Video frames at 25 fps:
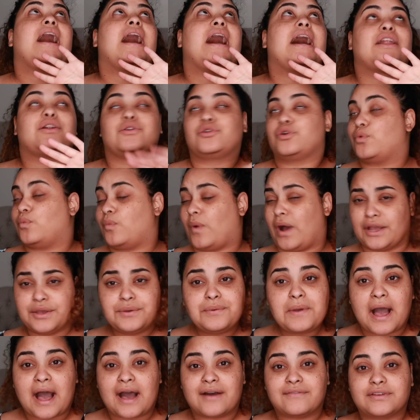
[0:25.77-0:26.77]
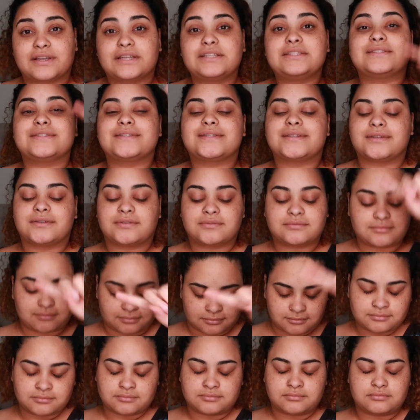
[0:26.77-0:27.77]
I don't know why you haven't.
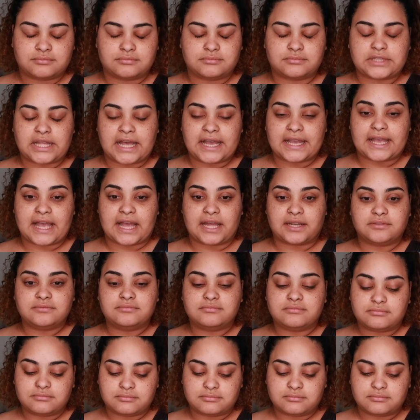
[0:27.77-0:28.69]
Again,